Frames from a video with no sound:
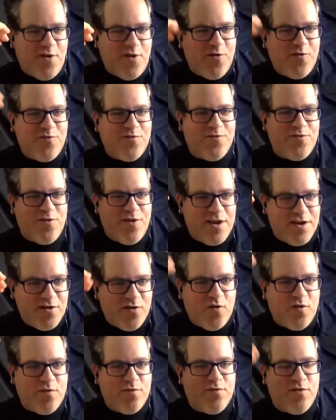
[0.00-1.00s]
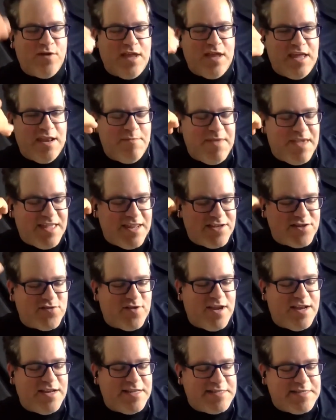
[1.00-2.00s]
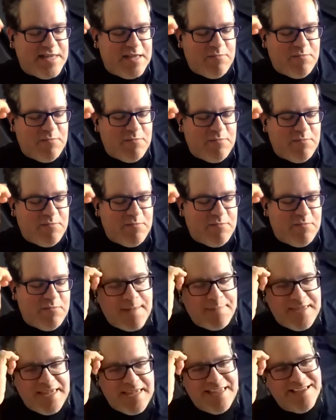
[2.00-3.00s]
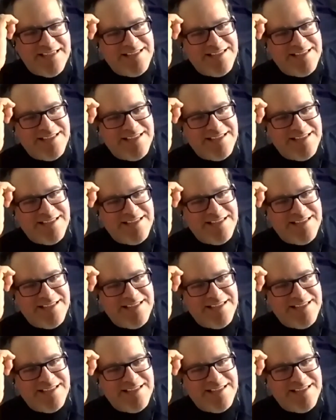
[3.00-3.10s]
over and over again and making it try to sound more poppy.